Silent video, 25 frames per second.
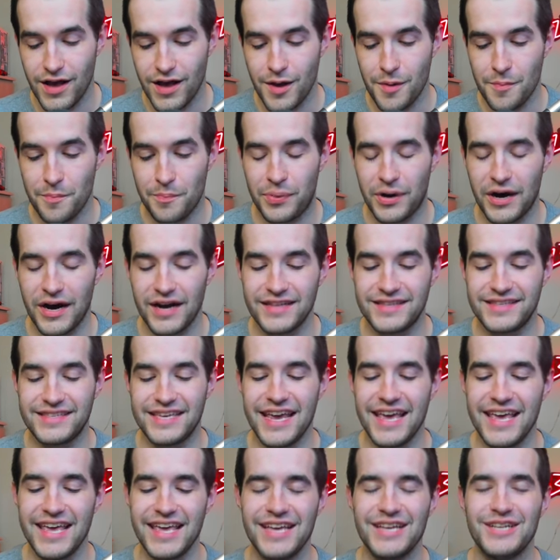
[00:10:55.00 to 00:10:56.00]

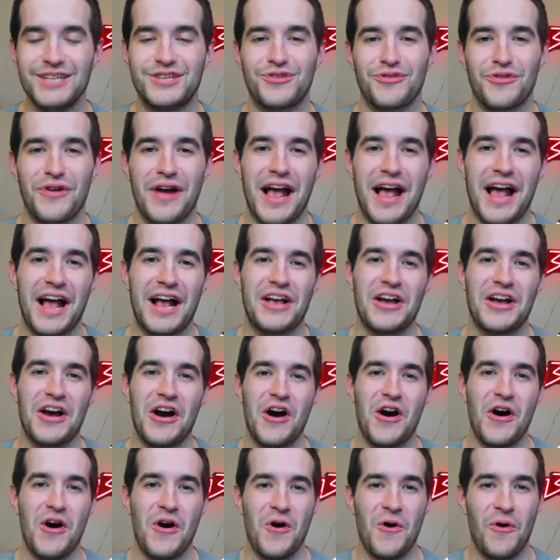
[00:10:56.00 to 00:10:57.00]
Petite Dragon.
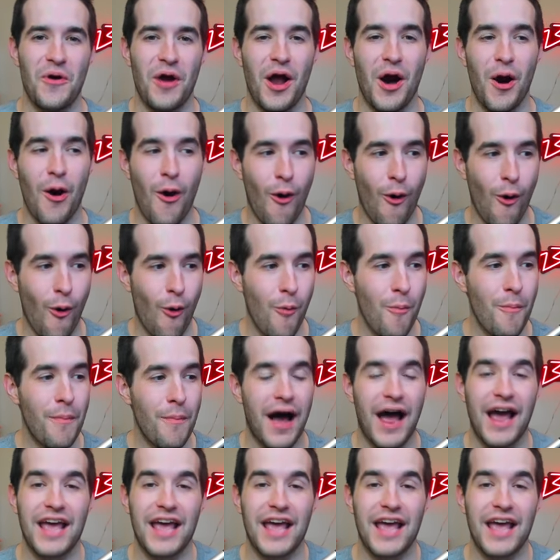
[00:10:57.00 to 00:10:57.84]
Oh my